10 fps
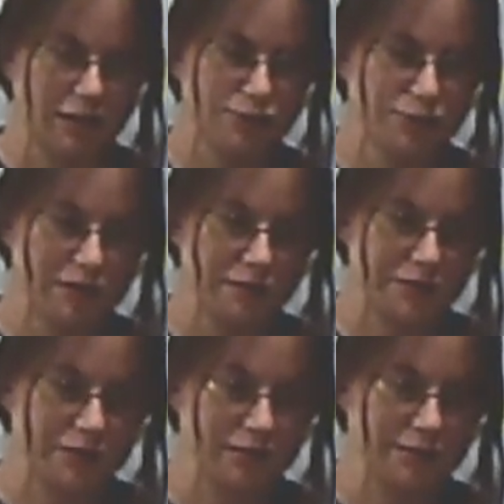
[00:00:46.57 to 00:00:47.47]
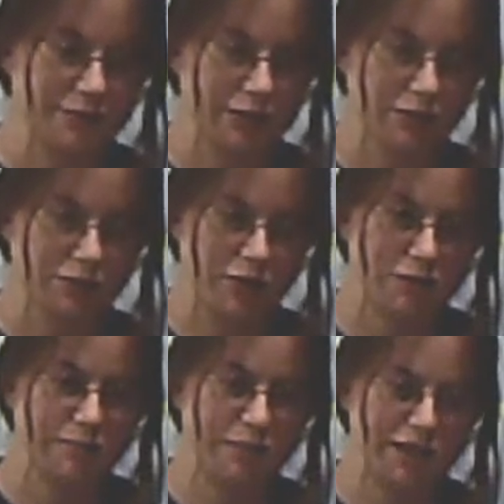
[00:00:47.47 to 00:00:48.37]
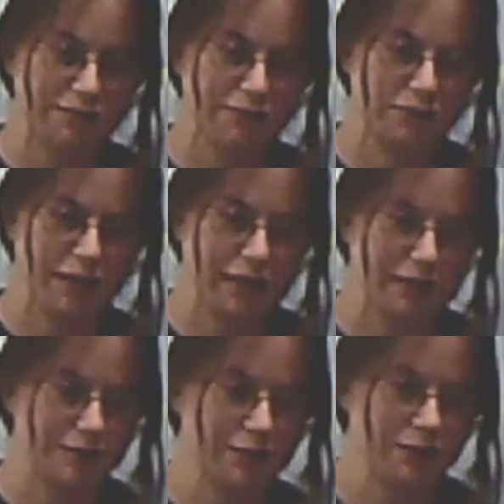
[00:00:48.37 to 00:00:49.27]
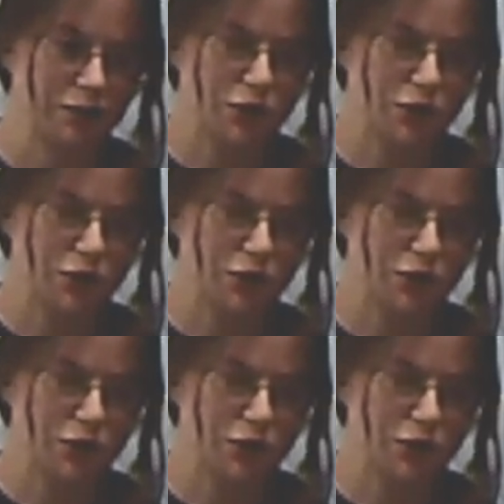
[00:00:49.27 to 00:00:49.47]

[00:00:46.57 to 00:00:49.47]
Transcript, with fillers: That's what keeps us living our long, painful lives.